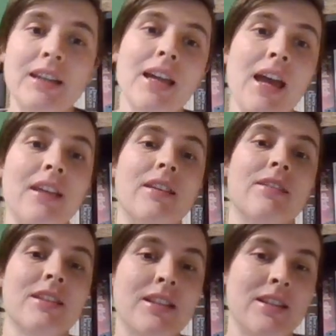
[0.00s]
Again,
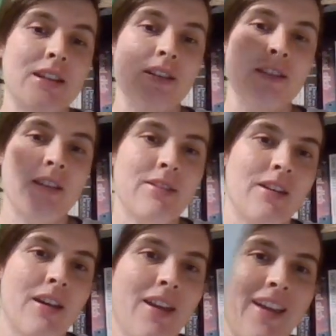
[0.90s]
this is another